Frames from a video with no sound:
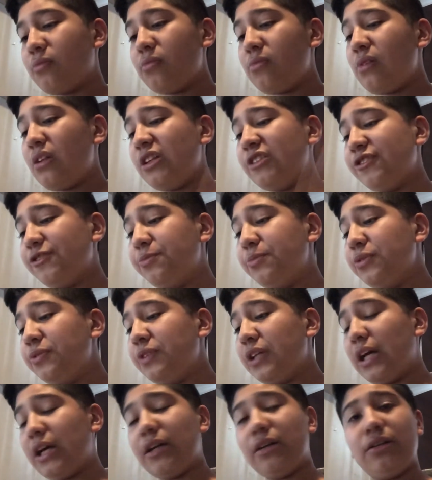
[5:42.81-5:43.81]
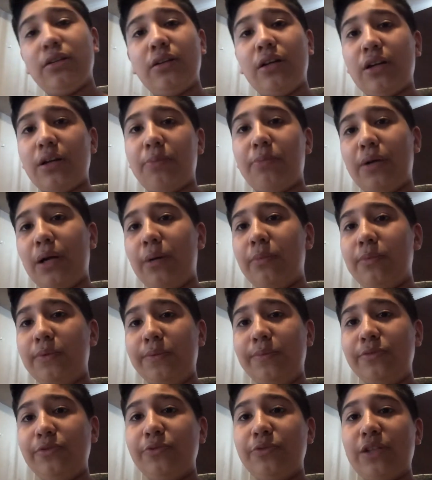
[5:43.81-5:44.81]
this movie had a lot of
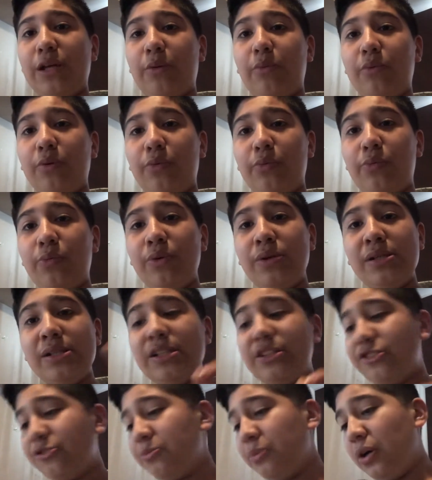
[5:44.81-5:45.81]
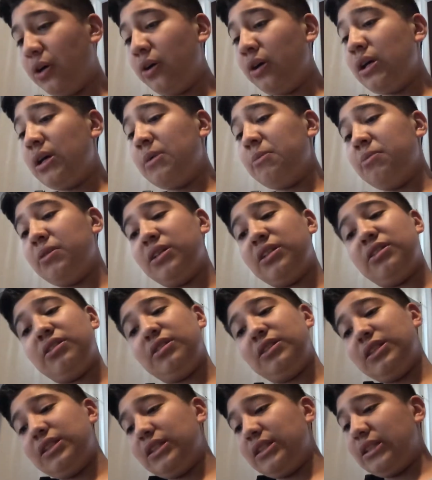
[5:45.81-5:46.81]
problems that were really small, but
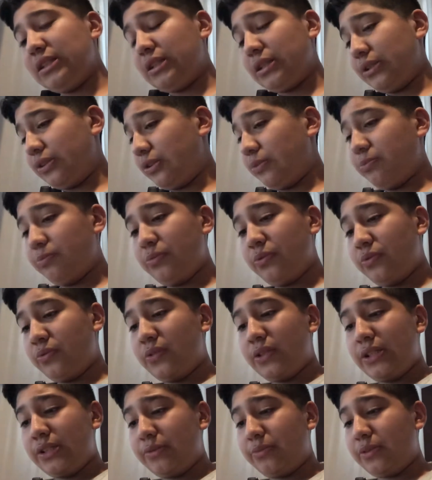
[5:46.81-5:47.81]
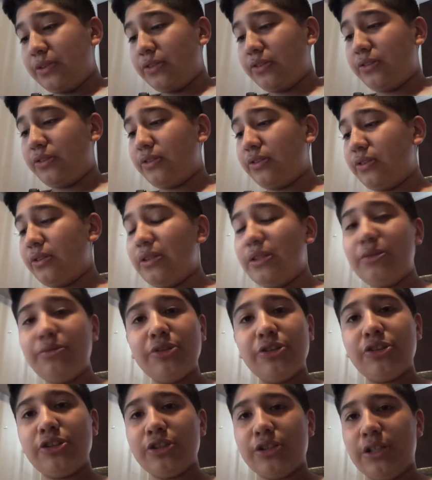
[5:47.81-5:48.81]
this movie was it was
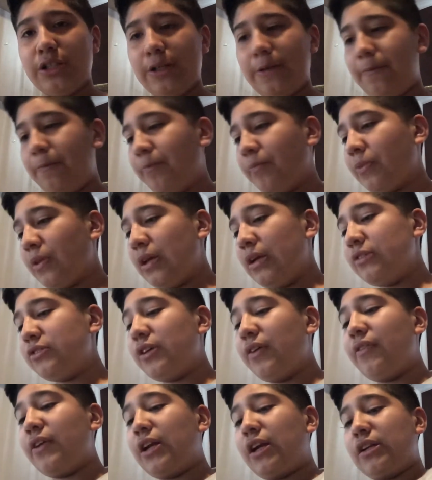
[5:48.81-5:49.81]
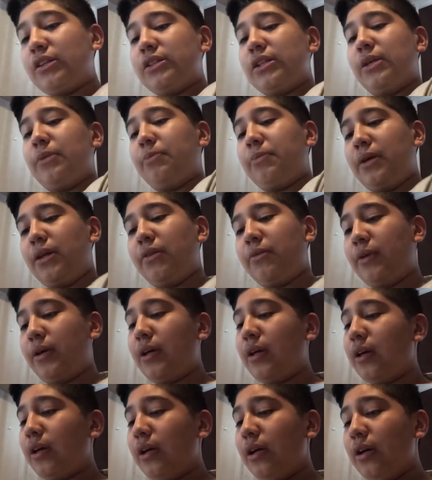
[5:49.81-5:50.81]
still good. 7 out of 10, by the way.
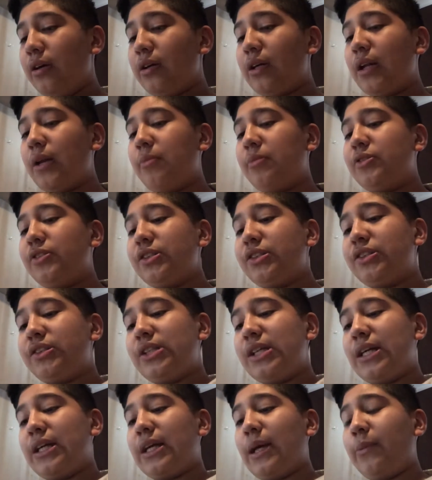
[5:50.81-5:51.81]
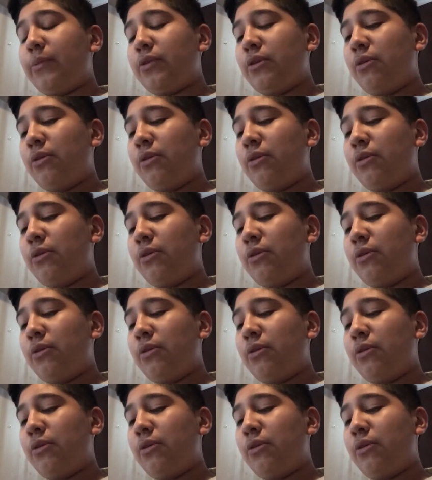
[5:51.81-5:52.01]
Okay, number 16, Captain